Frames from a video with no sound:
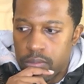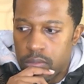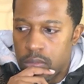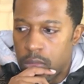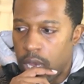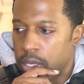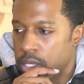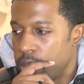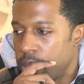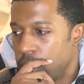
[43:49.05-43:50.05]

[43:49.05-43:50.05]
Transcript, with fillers: Now you can see me?